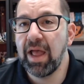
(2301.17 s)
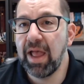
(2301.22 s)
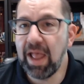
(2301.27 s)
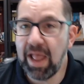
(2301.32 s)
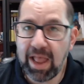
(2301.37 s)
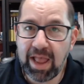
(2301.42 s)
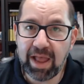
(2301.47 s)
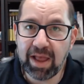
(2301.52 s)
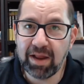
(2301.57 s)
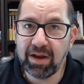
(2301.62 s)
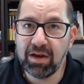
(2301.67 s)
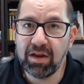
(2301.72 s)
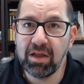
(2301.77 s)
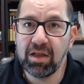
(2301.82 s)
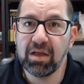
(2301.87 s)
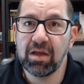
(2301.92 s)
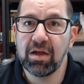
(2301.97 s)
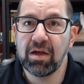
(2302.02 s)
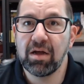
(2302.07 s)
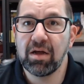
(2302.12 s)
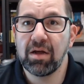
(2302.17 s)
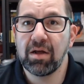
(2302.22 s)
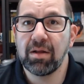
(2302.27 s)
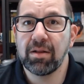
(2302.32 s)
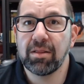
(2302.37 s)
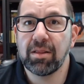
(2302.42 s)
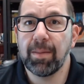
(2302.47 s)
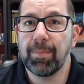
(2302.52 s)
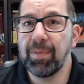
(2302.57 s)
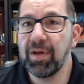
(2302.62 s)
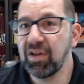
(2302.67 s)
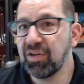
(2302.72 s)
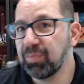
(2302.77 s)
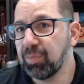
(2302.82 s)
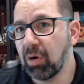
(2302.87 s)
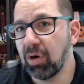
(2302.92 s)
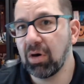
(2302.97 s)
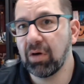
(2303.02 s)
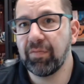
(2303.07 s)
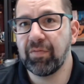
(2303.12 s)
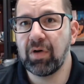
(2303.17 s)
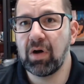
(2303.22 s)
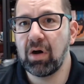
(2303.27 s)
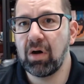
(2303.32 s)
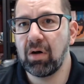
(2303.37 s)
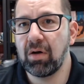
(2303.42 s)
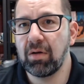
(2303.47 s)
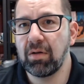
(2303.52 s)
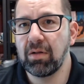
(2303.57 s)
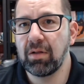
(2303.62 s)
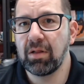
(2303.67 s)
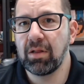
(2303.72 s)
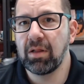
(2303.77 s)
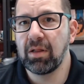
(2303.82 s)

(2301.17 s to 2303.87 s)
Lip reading: and the best part of all,